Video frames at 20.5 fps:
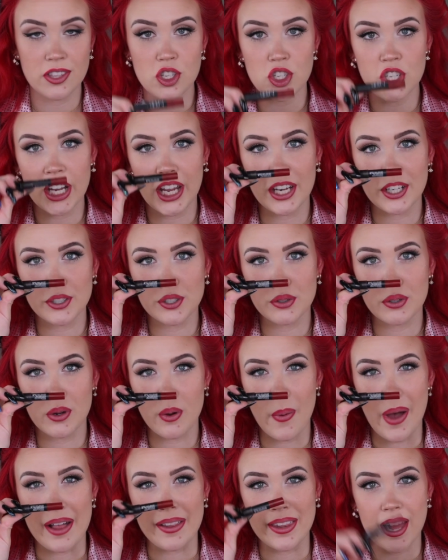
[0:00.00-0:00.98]
the shade
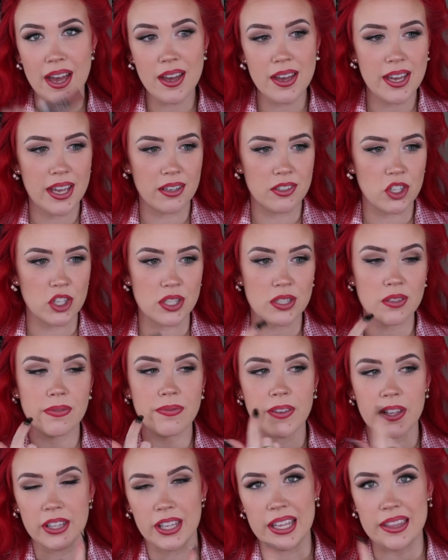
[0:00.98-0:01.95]
Cruella and just
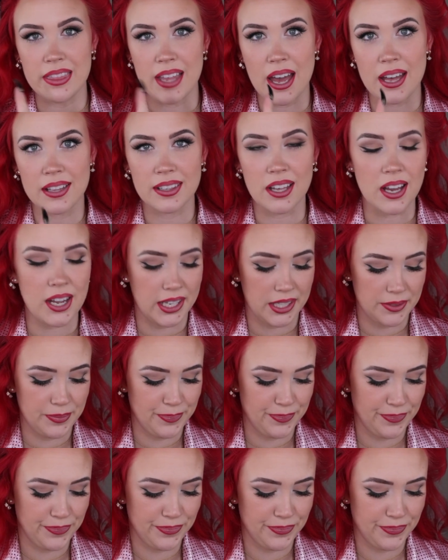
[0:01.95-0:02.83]
fill in that line.